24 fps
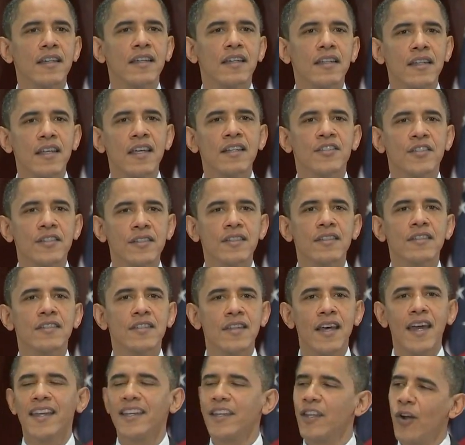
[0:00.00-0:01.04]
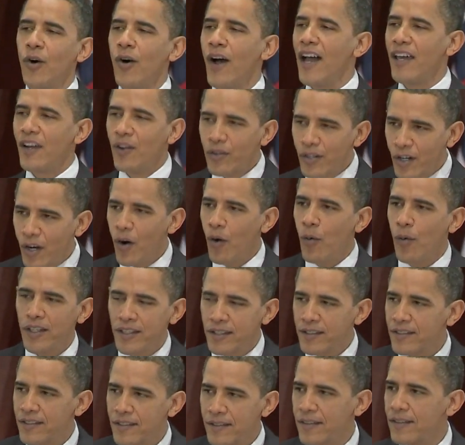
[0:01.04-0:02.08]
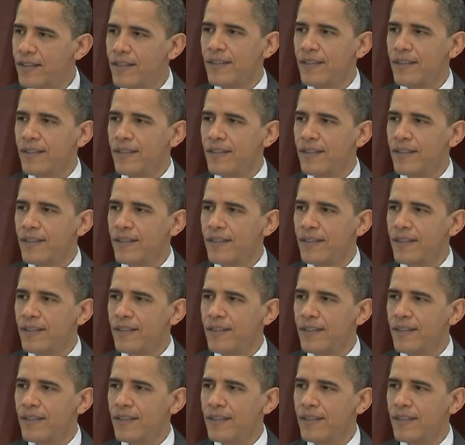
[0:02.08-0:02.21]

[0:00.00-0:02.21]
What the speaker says: conditions and saying, you know, I don't know what